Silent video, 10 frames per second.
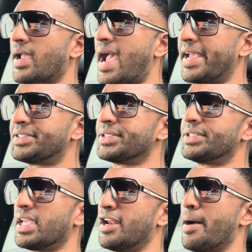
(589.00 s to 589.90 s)
aces
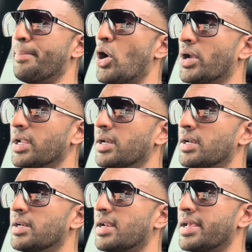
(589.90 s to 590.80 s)
in our pocket
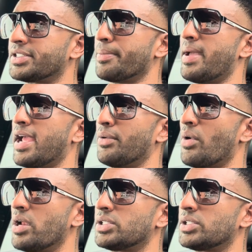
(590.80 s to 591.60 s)
as a man, right?